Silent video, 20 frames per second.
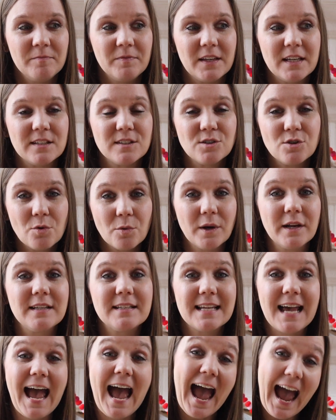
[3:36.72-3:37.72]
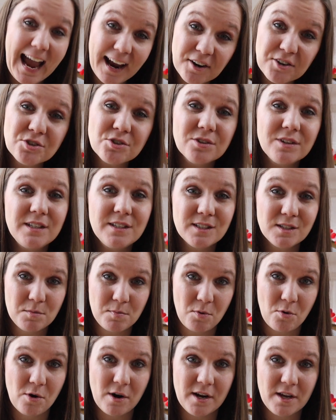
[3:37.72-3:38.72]
is going to actually
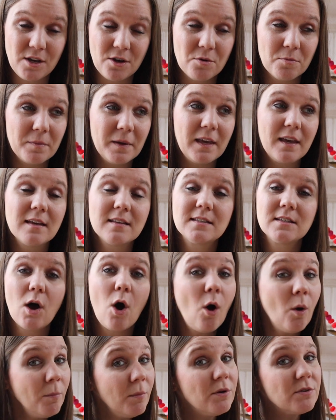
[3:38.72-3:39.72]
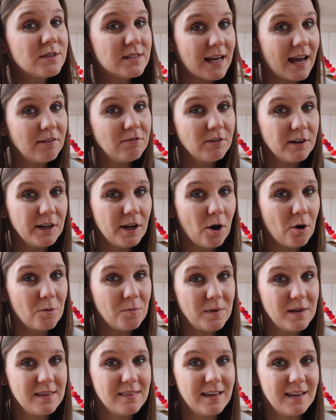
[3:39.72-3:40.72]
support you, because almost every
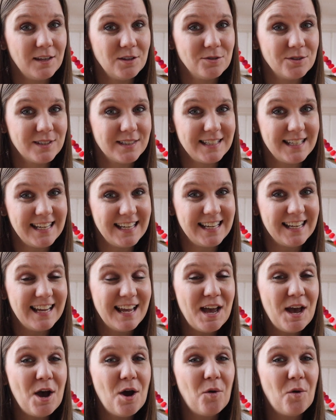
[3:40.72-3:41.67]
OB that you see